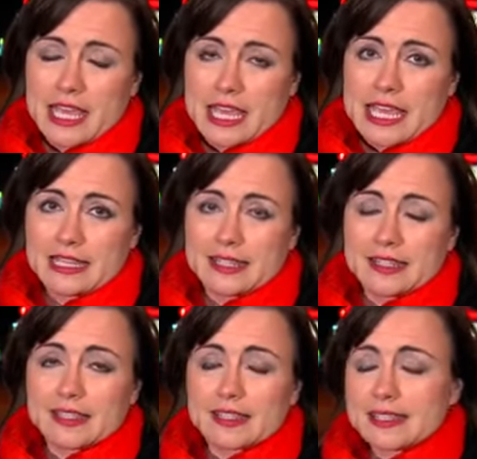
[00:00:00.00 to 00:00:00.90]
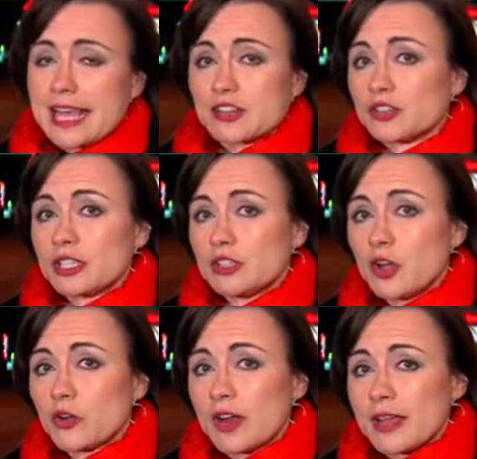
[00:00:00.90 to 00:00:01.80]
He says this is actually a low
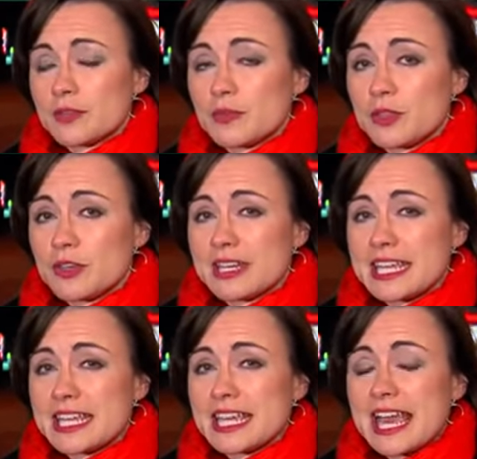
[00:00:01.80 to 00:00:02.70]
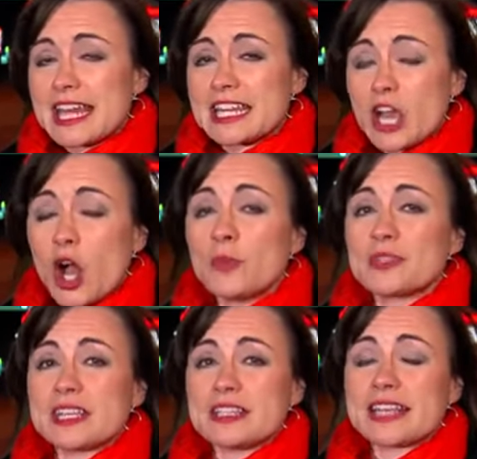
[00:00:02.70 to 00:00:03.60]
crime community, and he
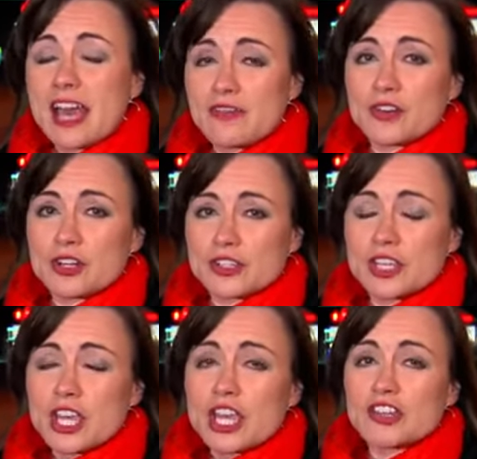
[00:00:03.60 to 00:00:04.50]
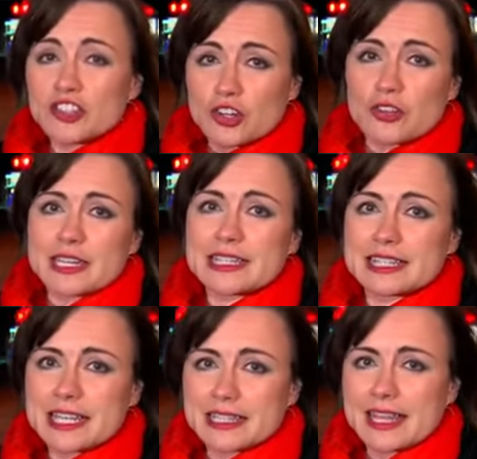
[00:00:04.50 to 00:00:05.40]
hopes his efforts ensure that it
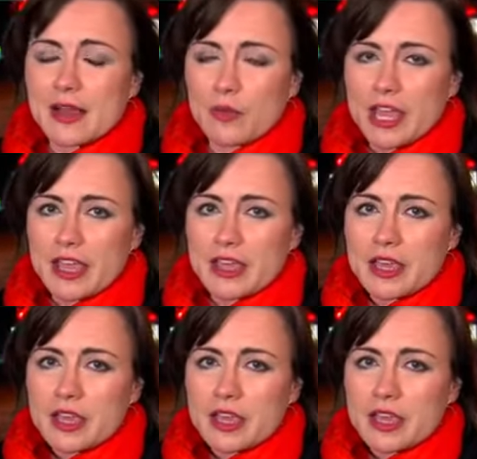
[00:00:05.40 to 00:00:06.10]
stays that way.